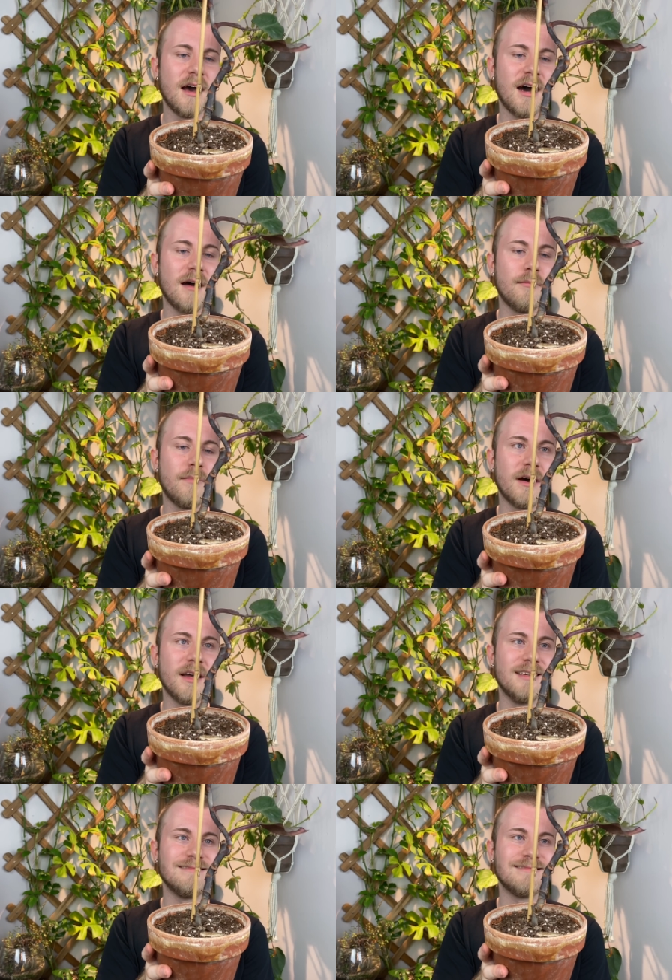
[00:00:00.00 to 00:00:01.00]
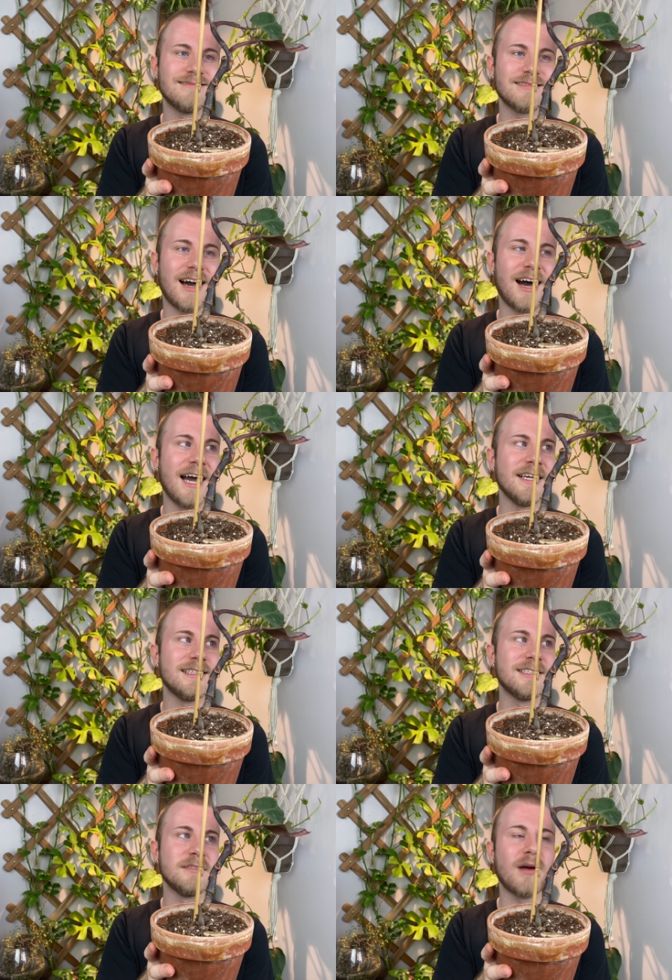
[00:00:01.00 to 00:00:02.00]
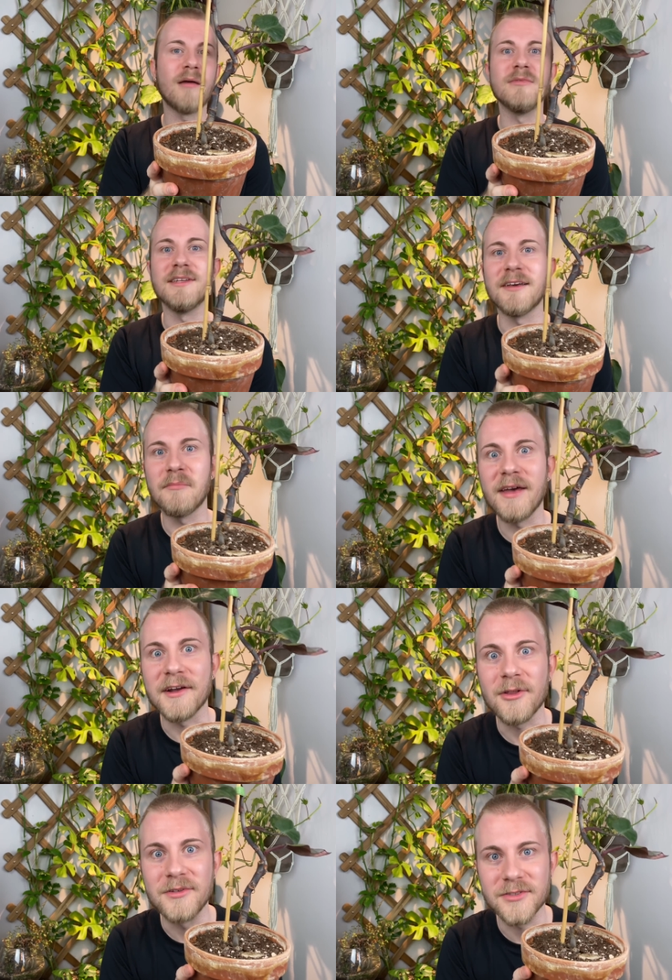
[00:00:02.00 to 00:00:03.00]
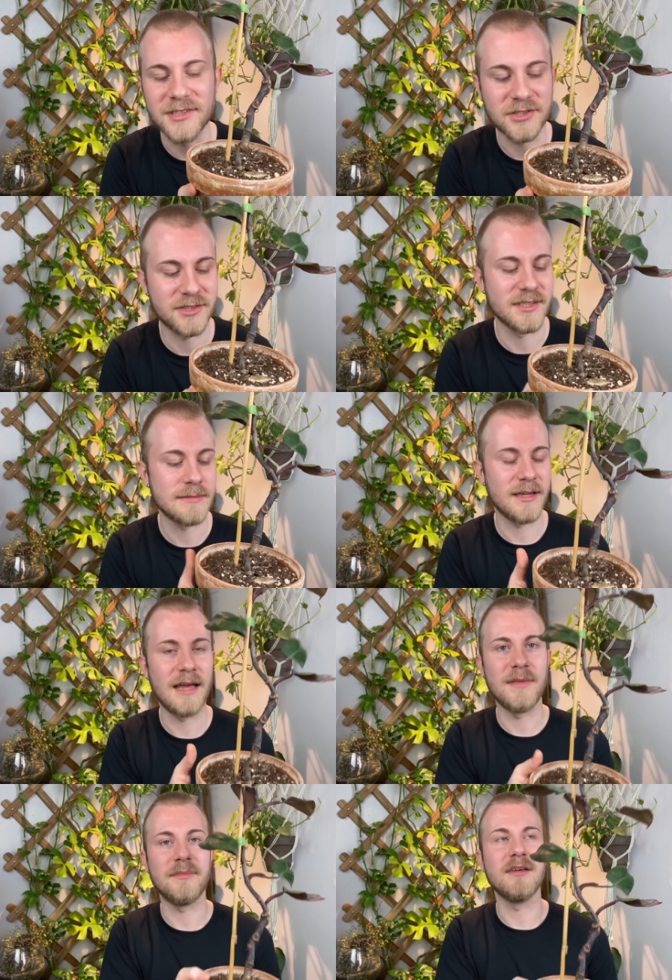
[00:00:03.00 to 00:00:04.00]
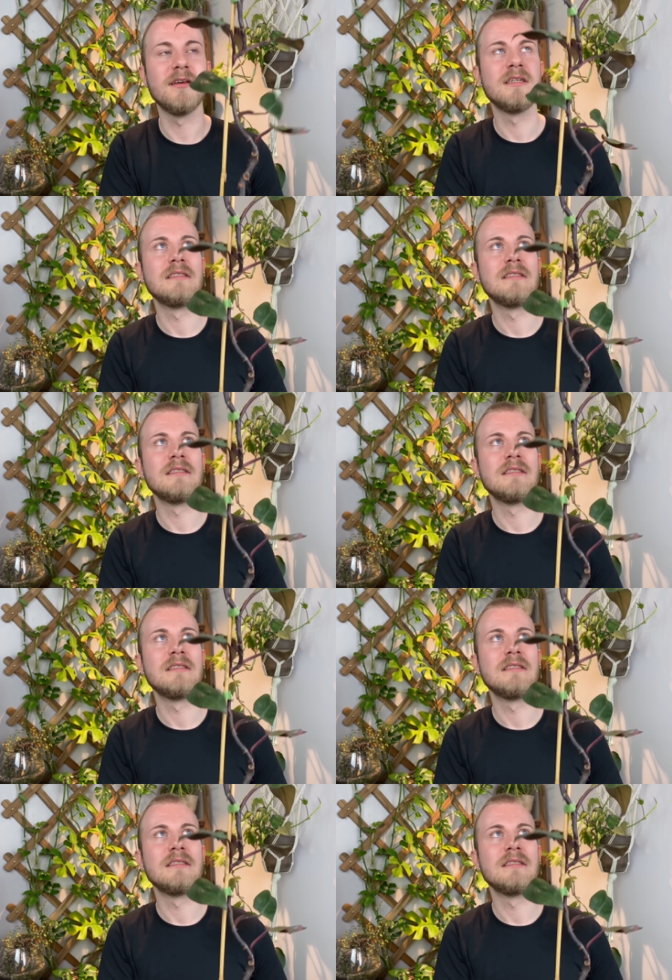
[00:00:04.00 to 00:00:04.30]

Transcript: Uh, but I could probably pay closer attention to this plant and maybe